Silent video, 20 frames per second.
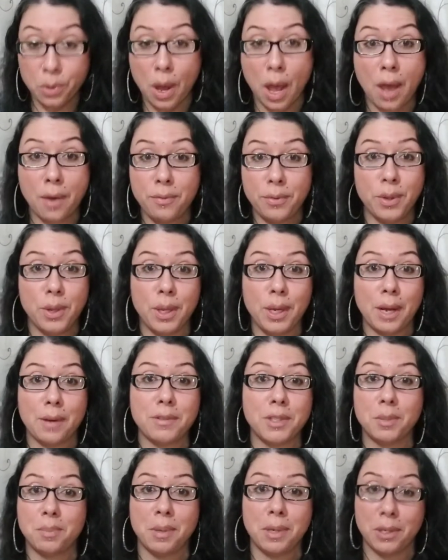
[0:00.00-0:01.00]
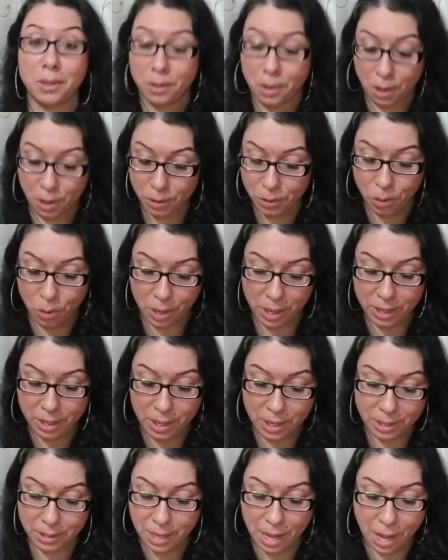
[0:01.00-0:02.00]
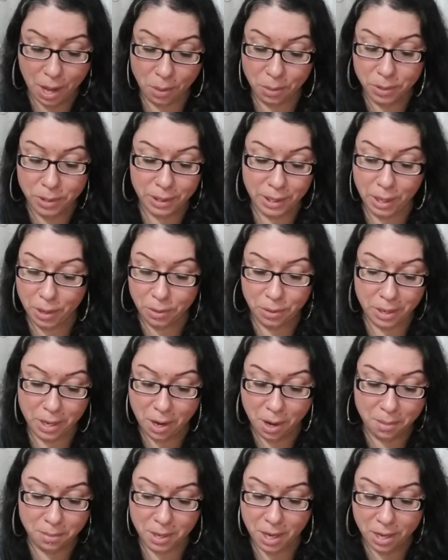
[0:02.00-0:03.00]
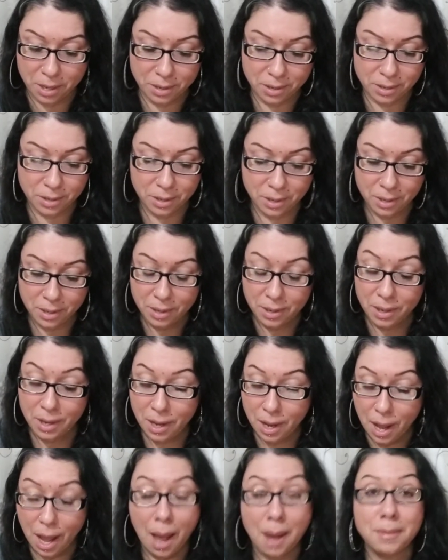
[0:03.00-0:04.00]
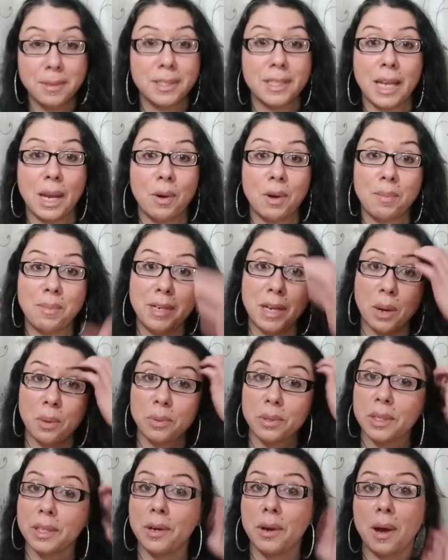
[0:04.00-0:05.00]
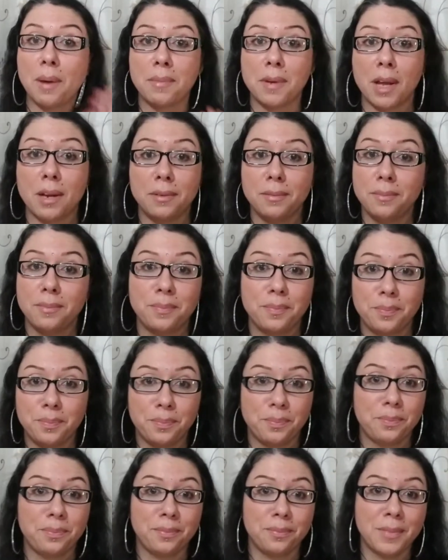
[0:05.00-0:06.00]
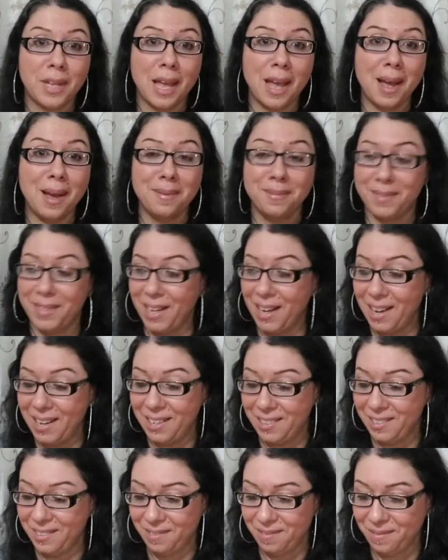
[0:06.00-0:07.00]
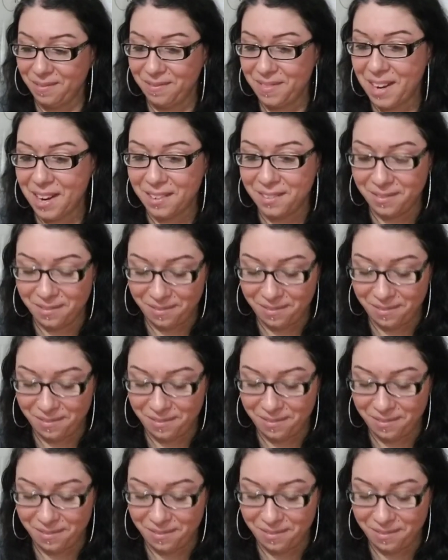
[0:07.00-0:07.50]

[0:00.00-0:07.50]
feel like I've just been annoyed as hell with Leo right now. I'm done. I'm just like, I want to be done with Leo. I'm done. I'm done.